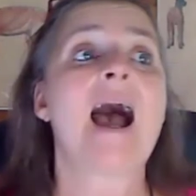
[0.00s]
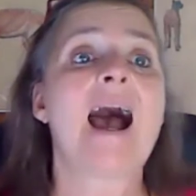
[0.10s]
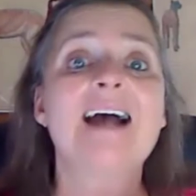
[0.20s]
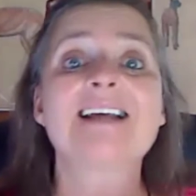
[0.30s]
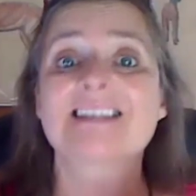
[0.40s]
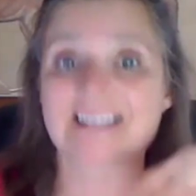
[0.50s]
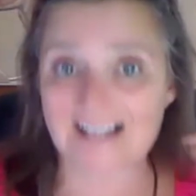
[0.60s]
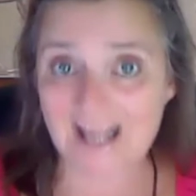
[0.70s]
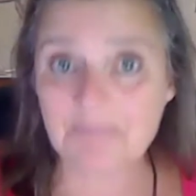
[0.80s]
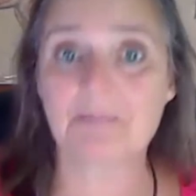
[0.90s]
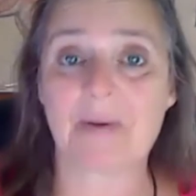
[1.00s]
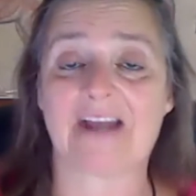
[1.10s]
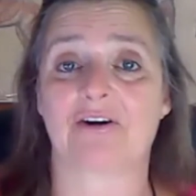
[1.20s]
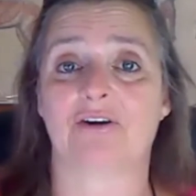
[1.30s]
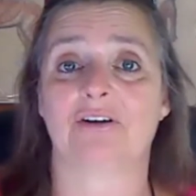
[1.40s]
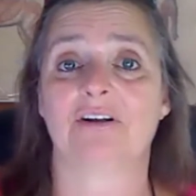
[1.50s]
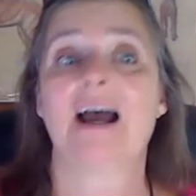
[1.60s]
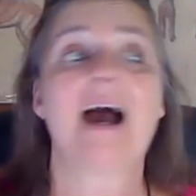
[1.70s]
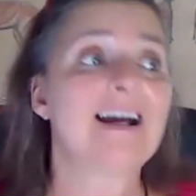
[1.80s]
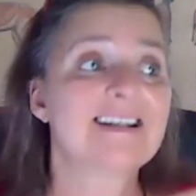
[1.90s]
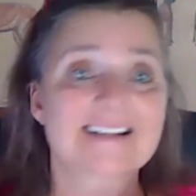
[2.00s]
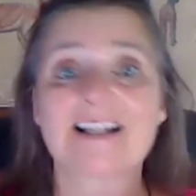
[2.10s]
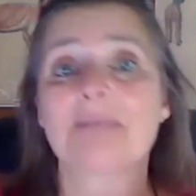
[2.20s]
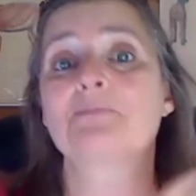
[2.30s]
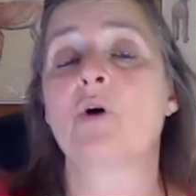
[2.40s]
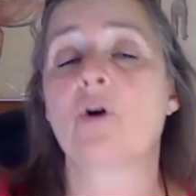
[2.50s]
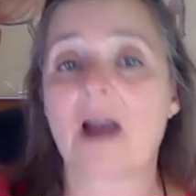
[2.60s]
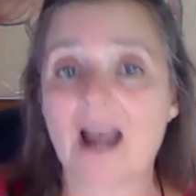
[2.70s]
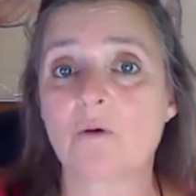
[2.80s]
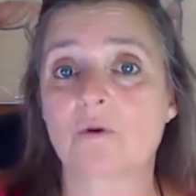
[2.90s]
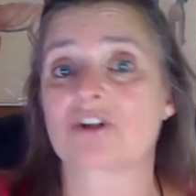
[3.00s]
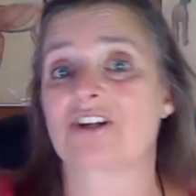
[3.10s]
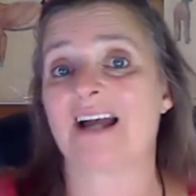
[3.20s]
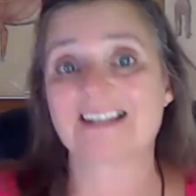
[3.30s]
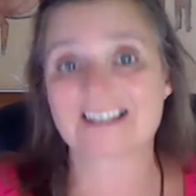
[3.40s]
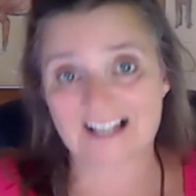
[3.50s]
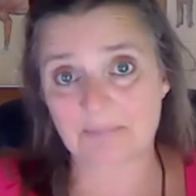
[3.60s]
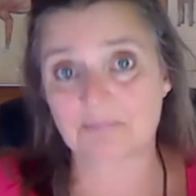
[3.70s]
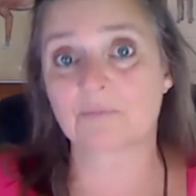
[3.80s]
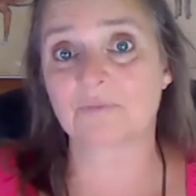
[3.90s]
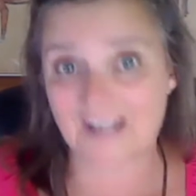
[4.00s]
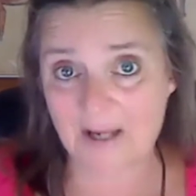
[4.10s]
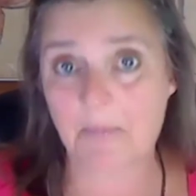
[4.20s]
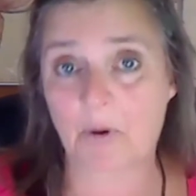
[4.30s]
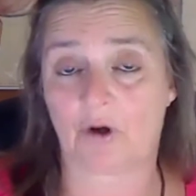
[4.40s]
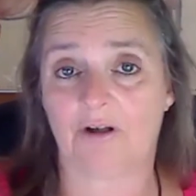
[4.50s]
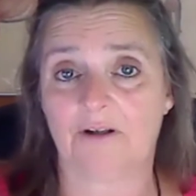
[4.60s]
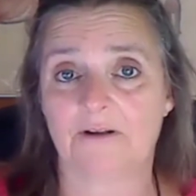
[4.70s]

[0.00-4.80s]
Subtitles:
I slept better. I slept more hours. I slept deeper.